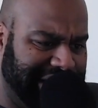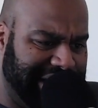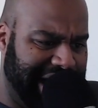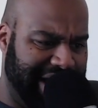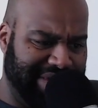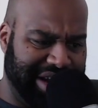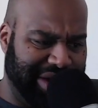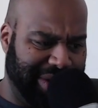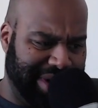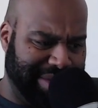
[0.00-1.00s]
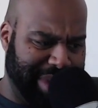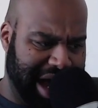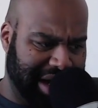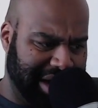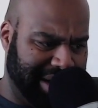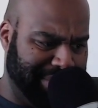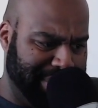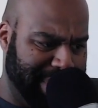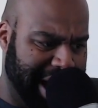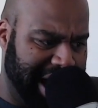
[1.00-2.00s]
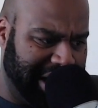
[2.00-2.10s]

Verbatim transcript: they're having a quarterback come back